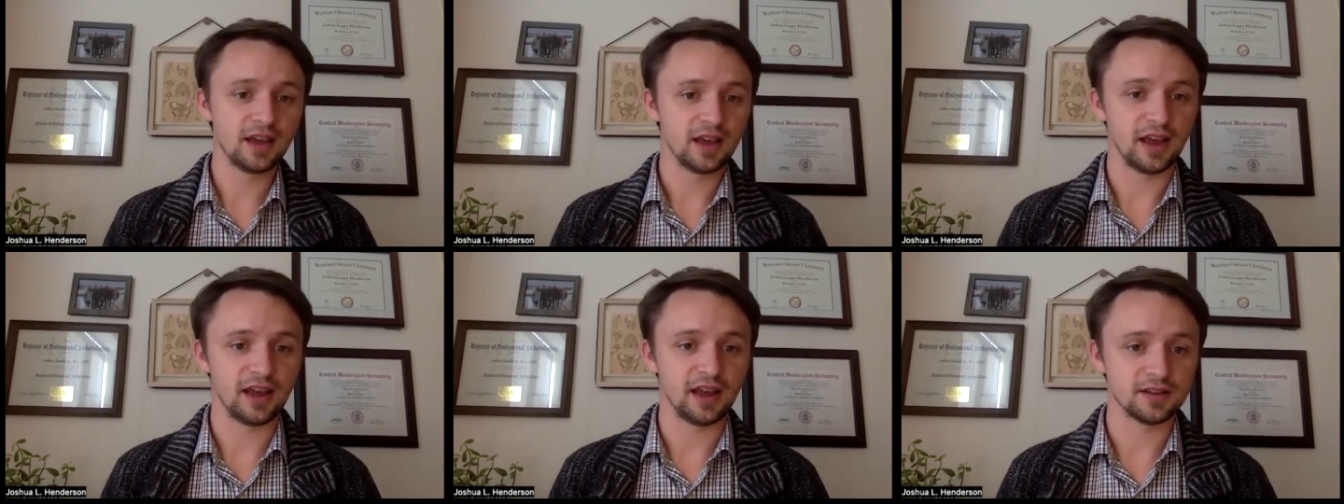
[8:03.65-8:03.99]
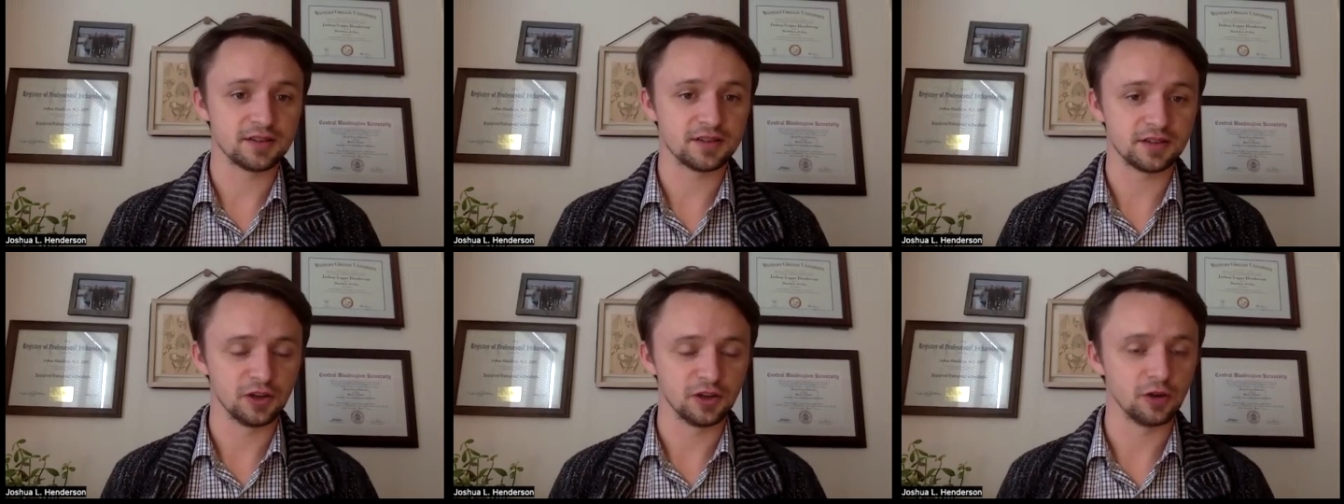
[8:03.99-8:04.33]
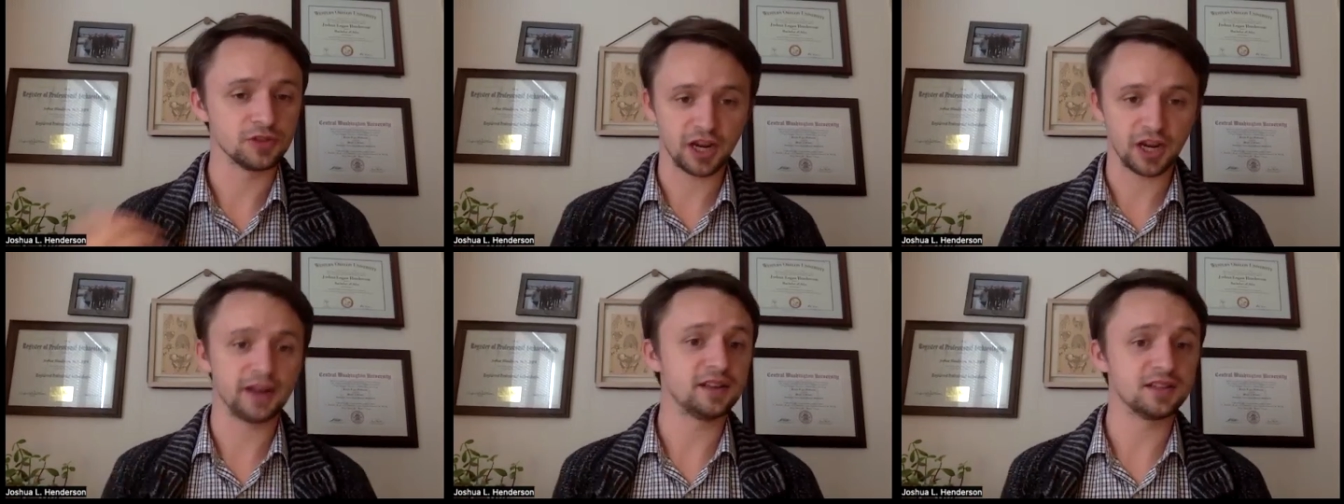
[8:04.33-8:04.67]
as you know
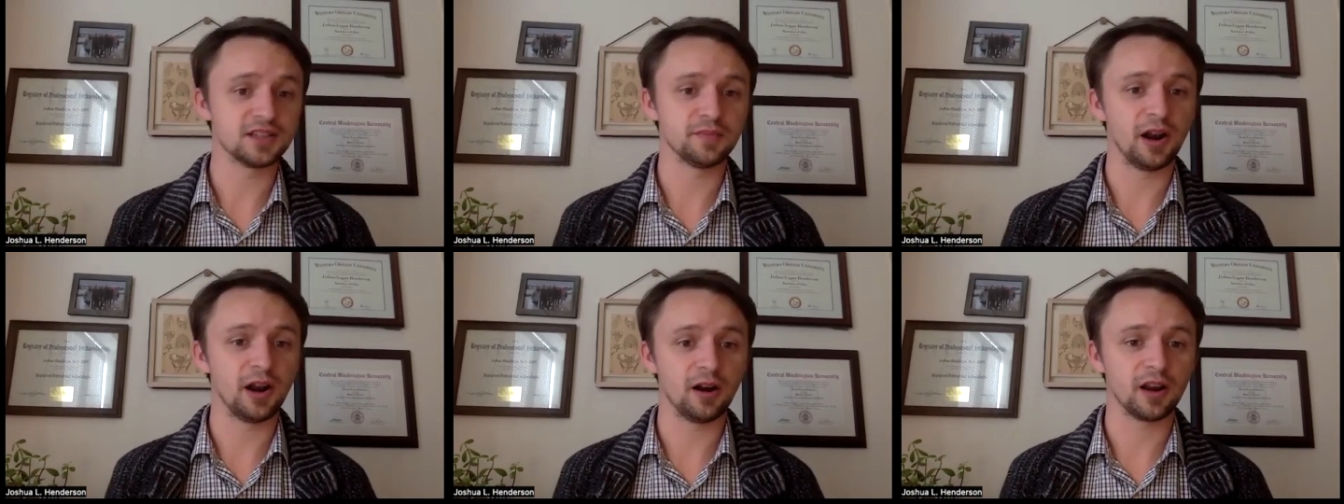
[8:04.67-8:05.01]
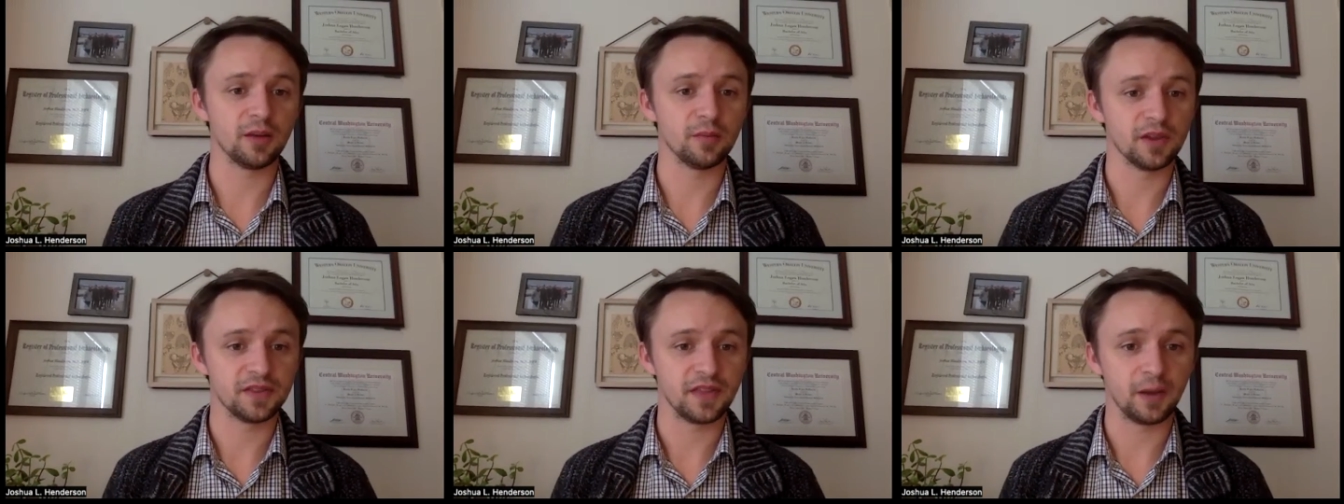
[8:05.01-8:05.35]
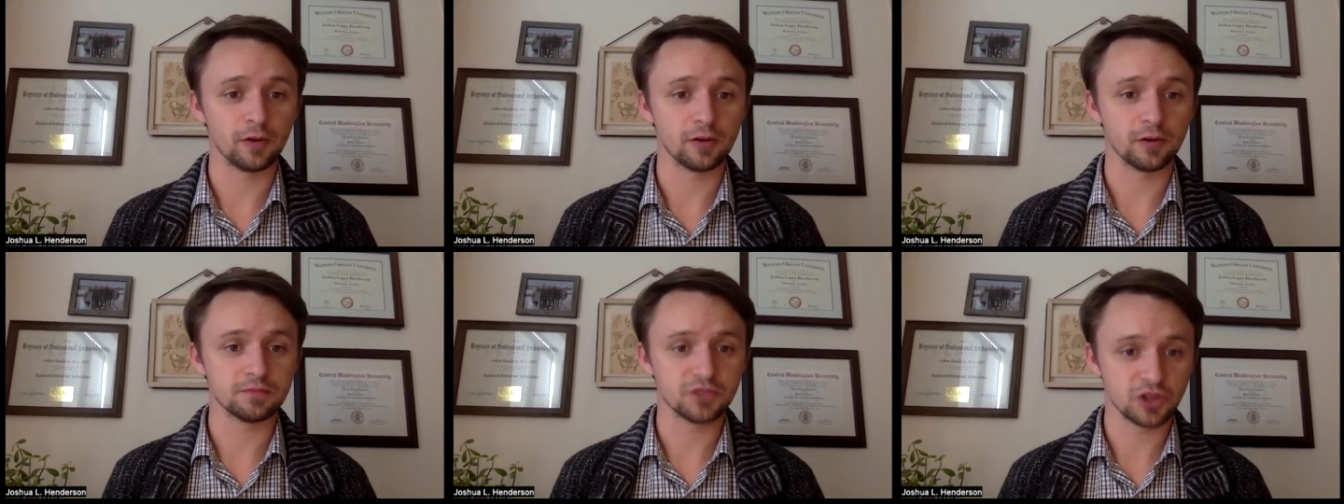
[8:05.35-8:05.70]
Chinese American, but they
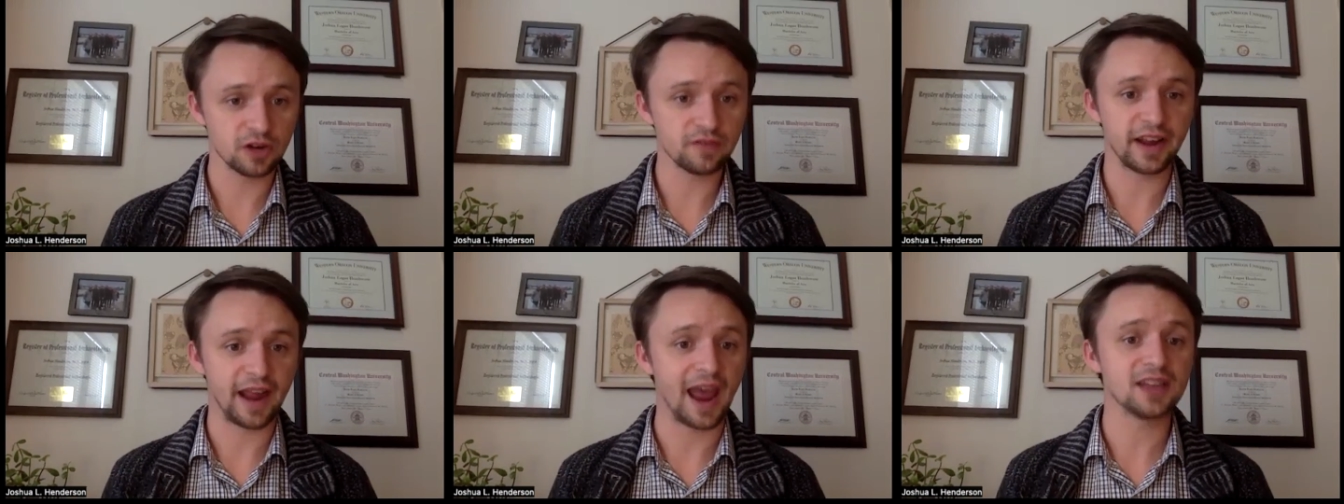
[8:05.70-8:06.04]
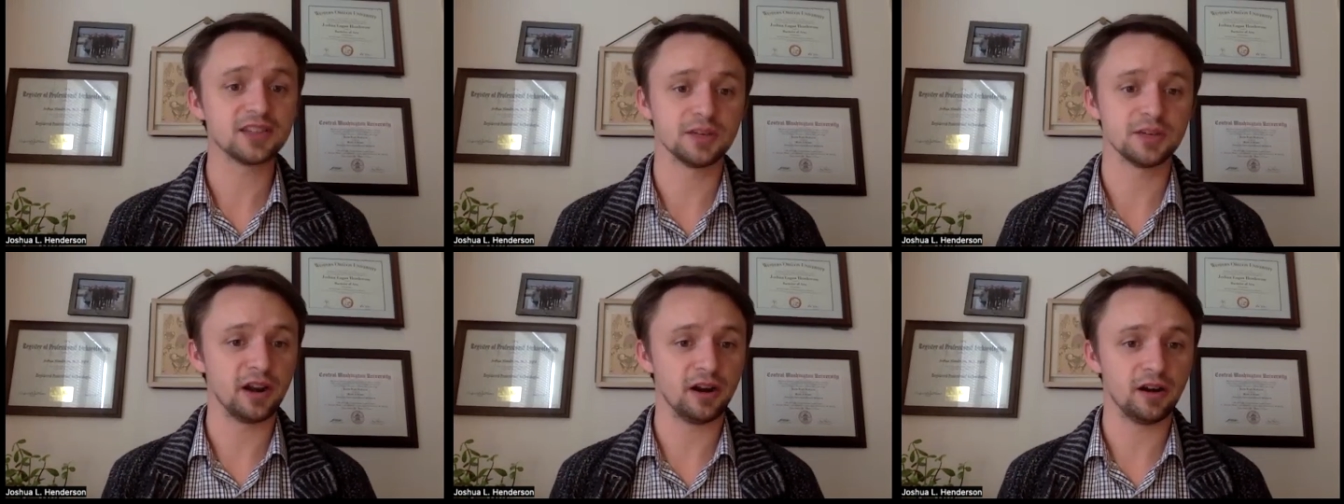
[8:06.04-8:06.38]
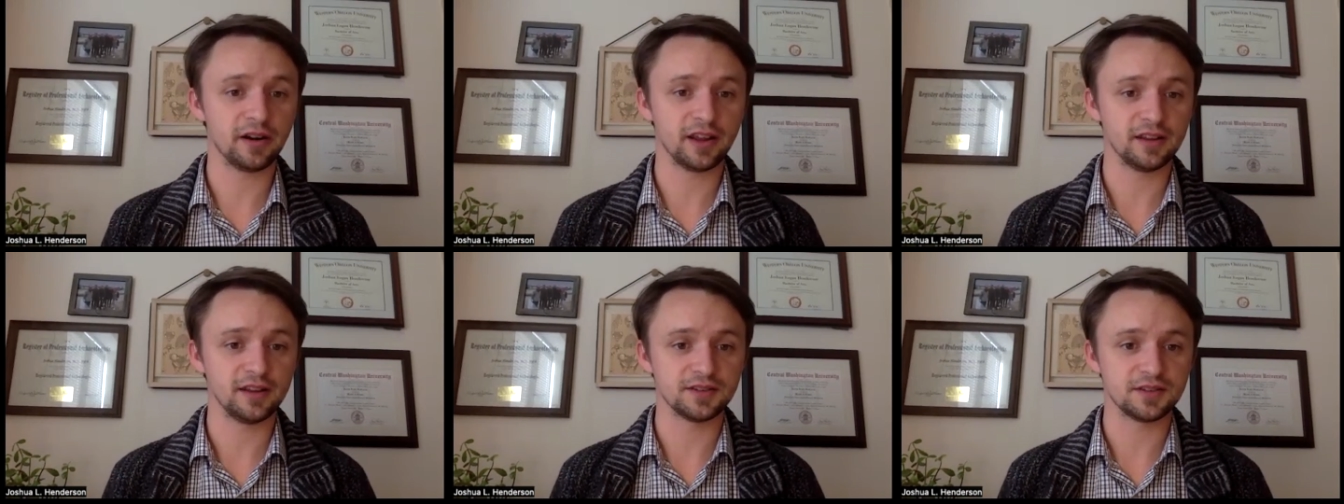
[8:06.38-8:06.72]
were serving as
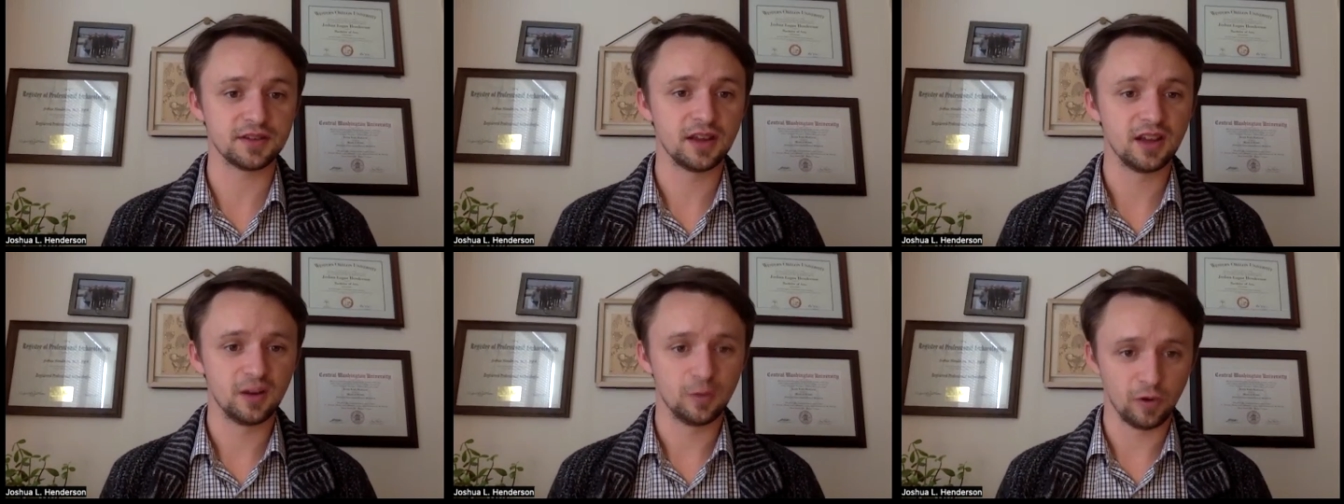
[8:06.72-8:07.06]
Americans